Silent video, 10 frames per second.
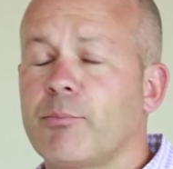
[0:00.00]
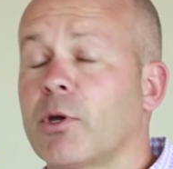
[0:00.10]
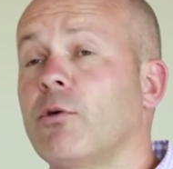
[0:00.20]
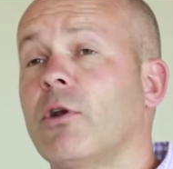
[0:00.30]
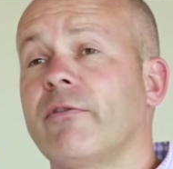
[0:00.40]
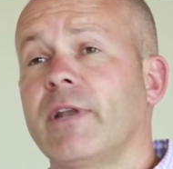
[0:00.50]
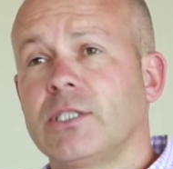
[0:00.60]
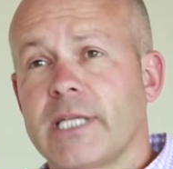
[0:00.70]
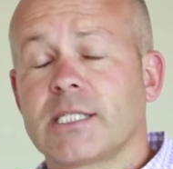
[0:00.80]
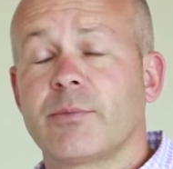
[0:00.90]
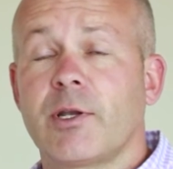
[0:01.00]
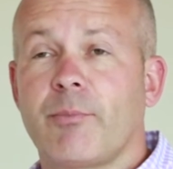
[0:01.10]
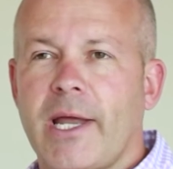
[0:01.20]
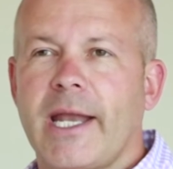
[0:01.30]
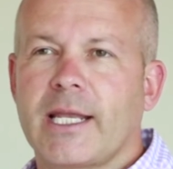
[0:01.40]
but quite often it takes a bit of
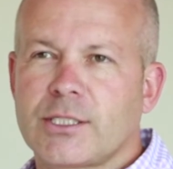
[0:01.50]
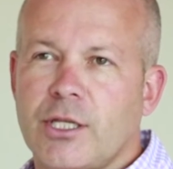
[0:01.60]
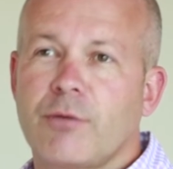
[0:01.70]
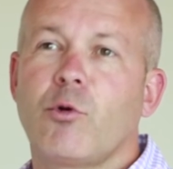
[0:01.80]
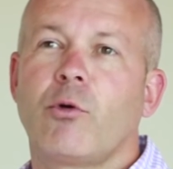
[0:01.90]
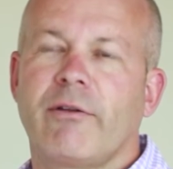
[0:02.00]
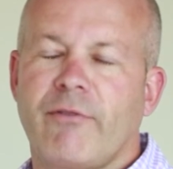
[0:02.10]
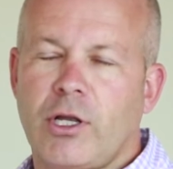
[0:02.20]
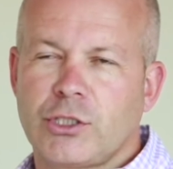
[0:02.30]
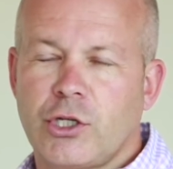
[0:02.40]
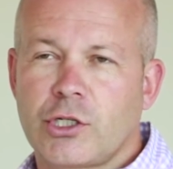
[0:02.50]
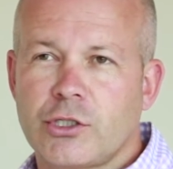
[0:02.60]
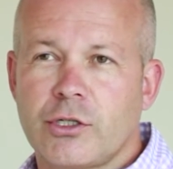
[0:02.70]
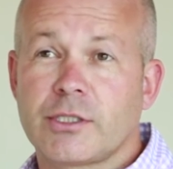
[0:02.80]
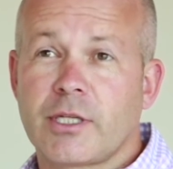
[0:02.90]
planning, so the more in advance you can
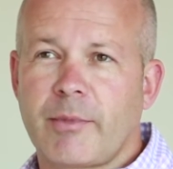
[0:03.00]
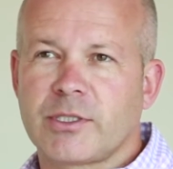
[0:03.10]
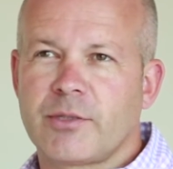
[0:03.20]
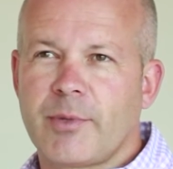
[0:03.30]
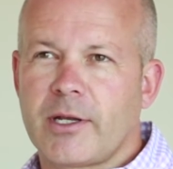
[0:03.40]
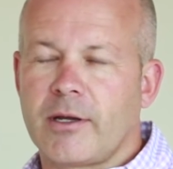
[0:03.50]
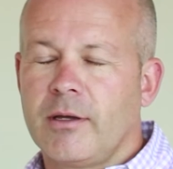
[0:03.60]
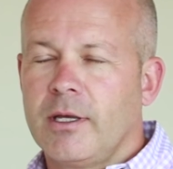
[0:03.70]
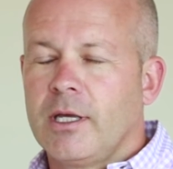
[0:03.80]
do it, so much the better.